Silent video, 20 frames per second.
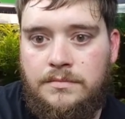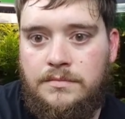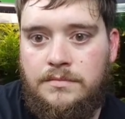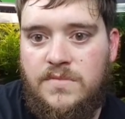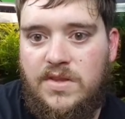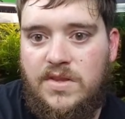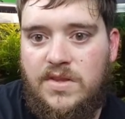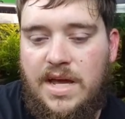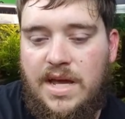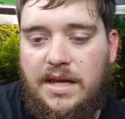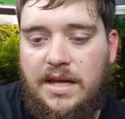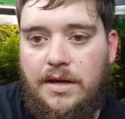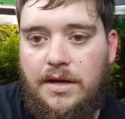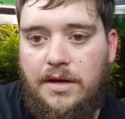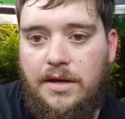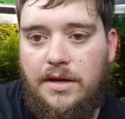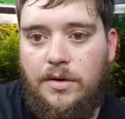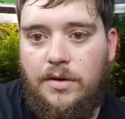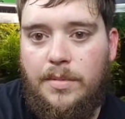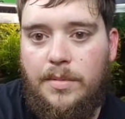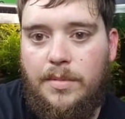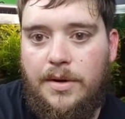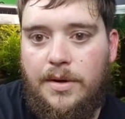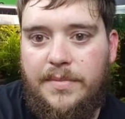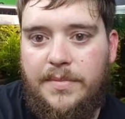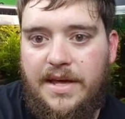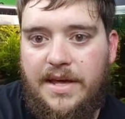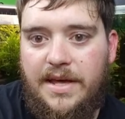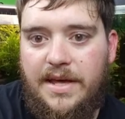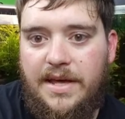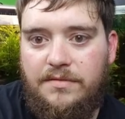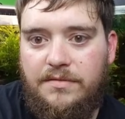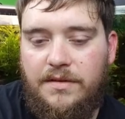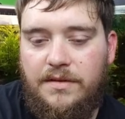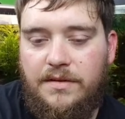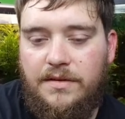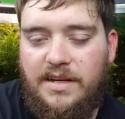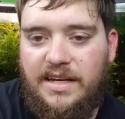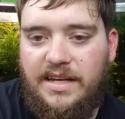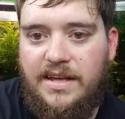Thank you, Bob Kaler, for
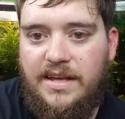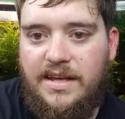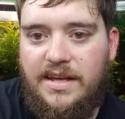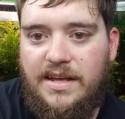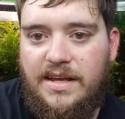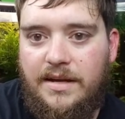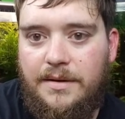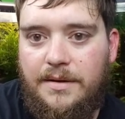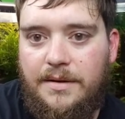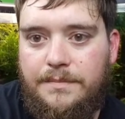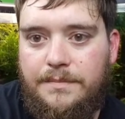linking that up.